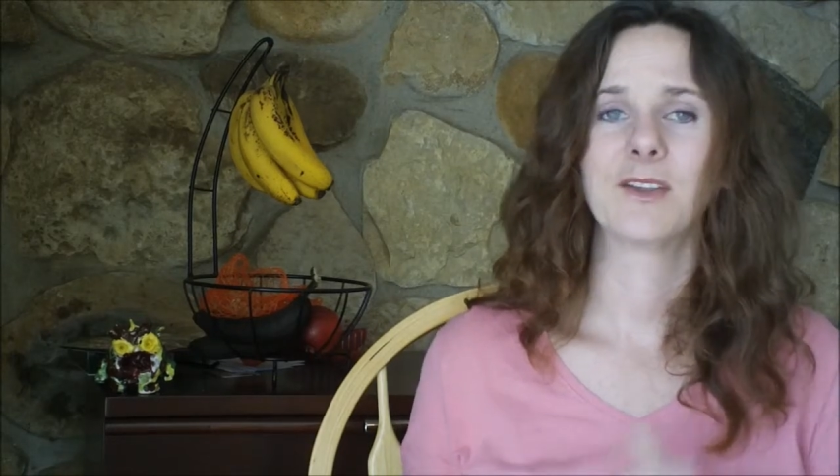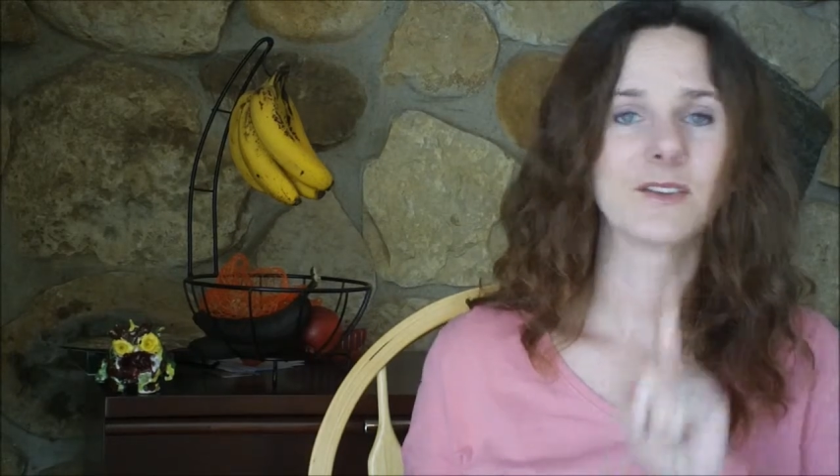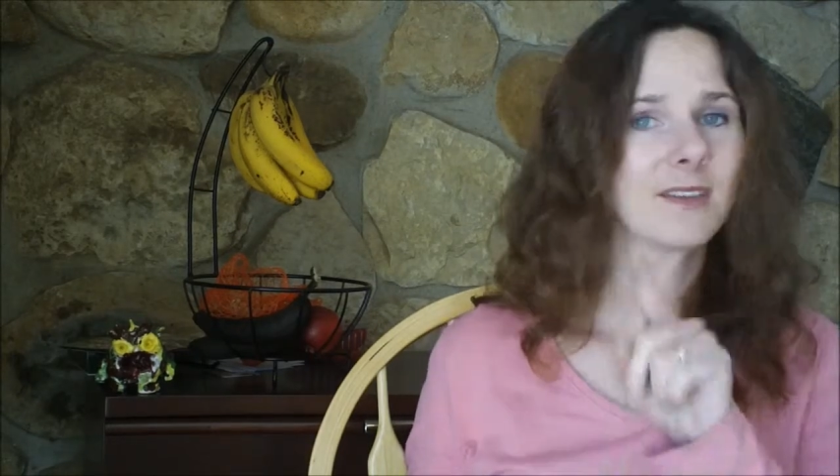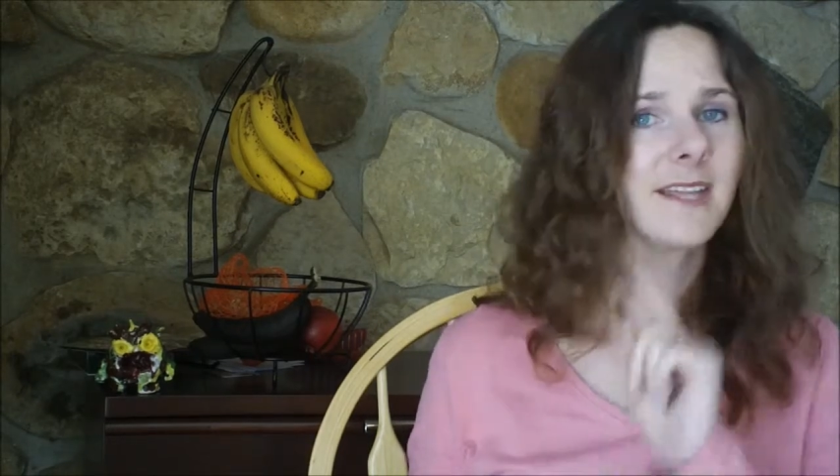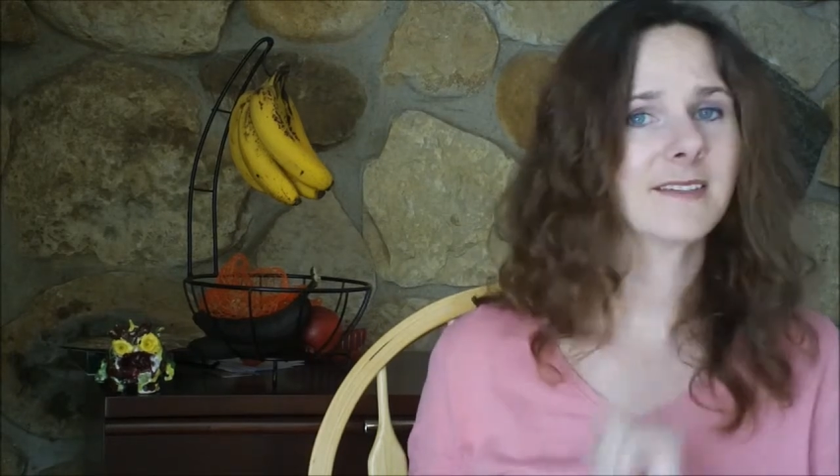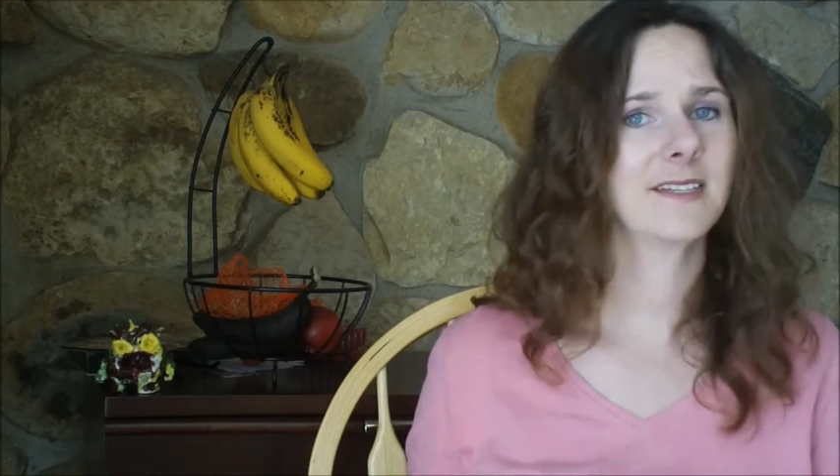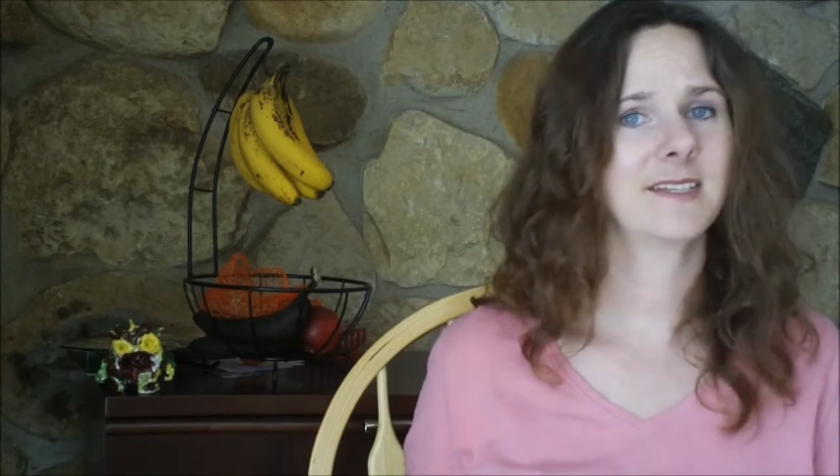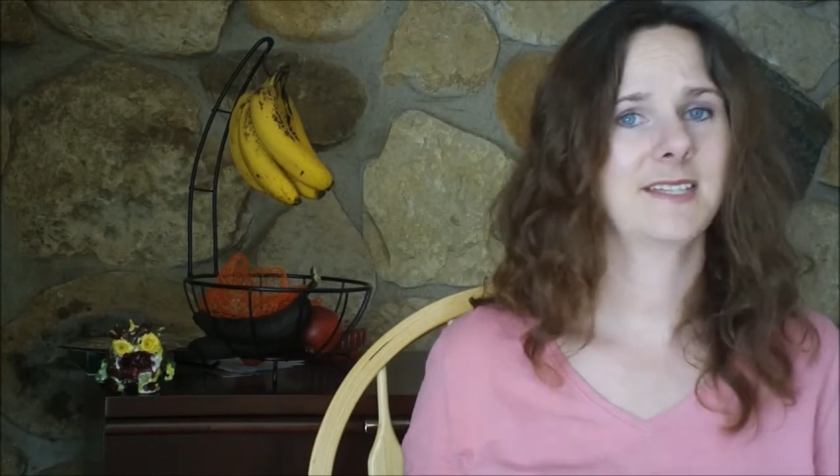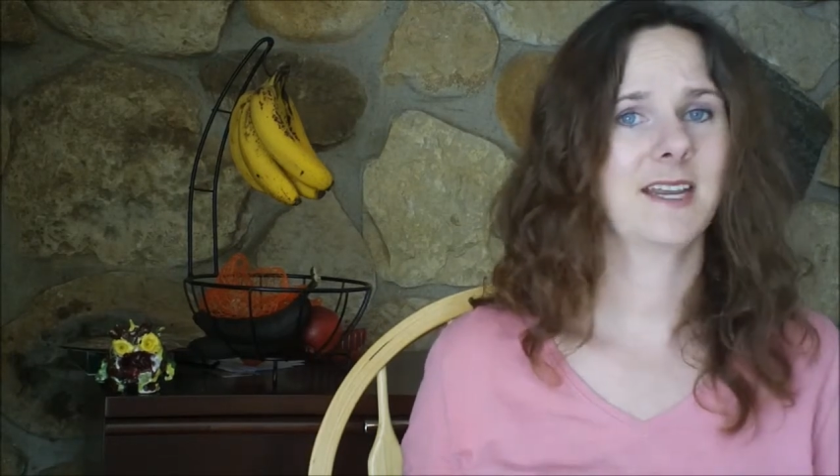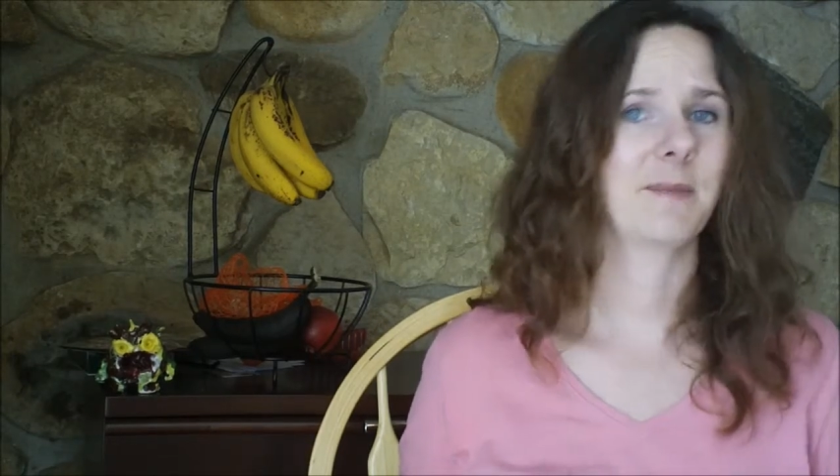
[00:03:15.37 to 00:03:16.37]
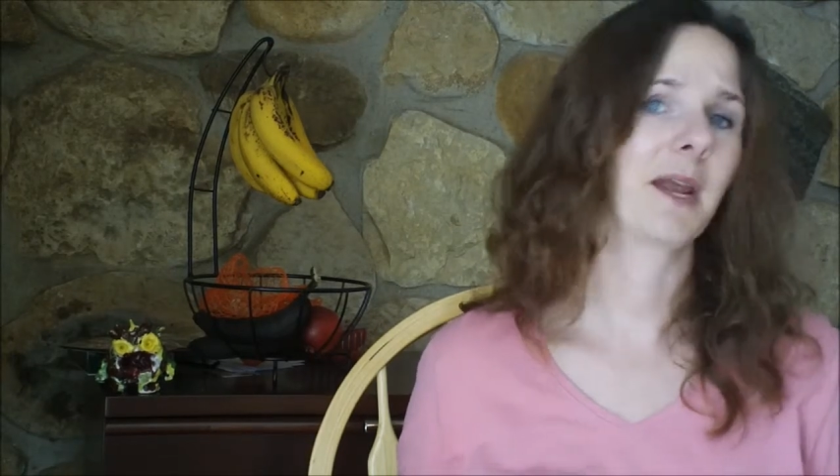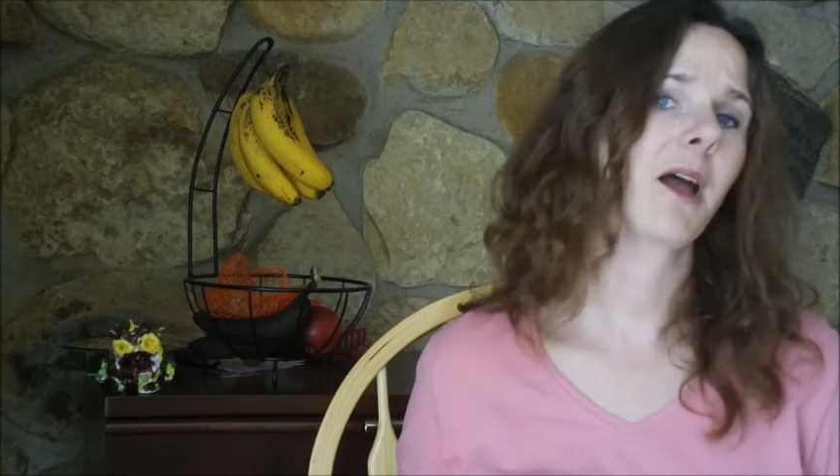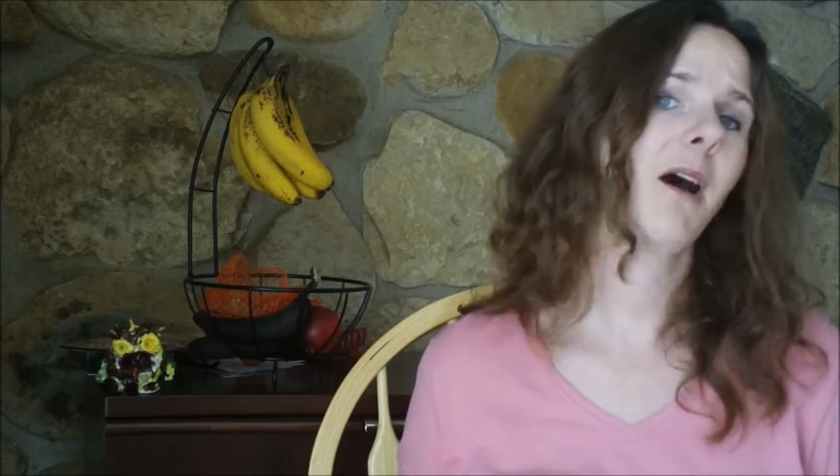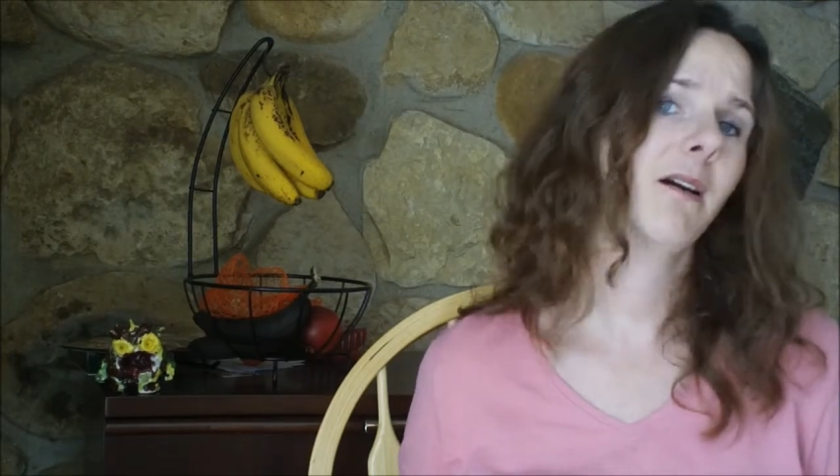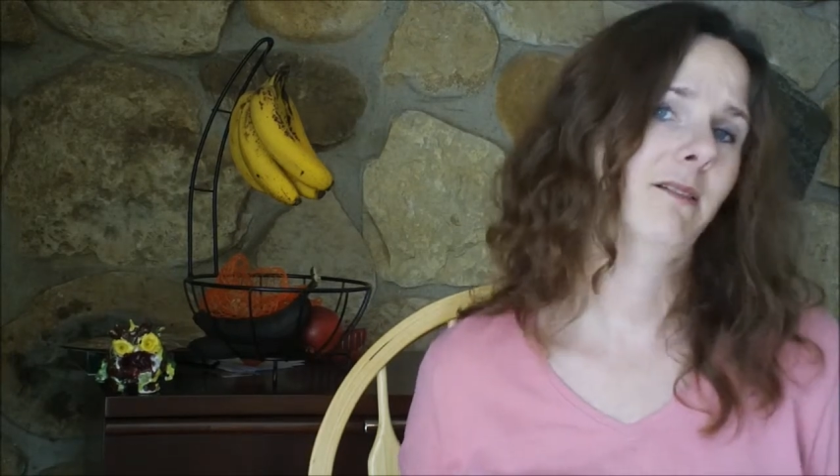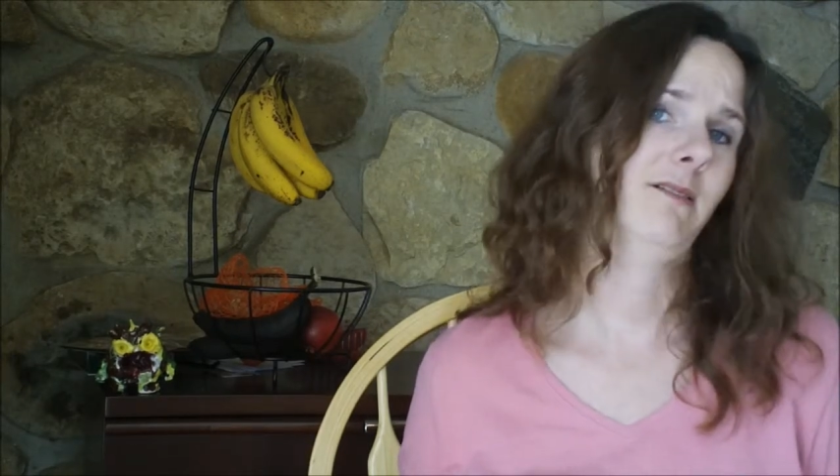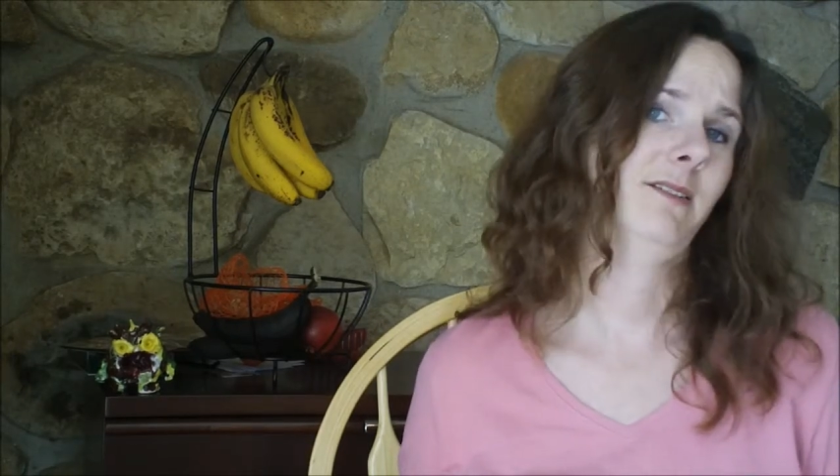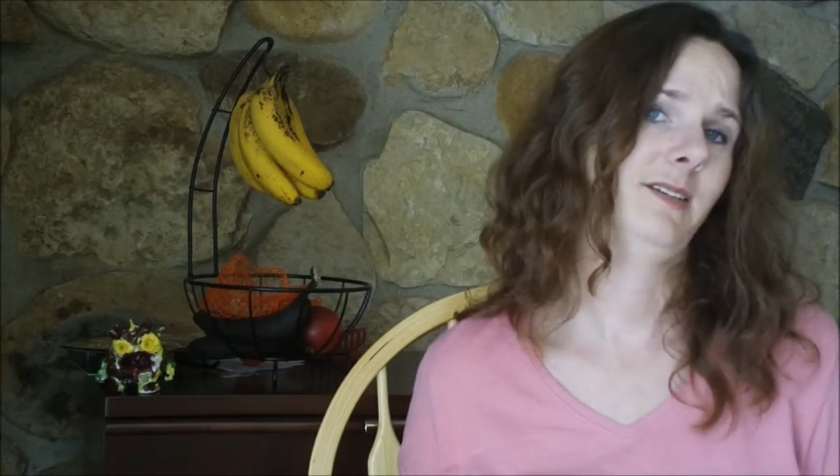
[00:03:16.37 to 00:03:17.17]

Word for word: So that's going to stay in my car,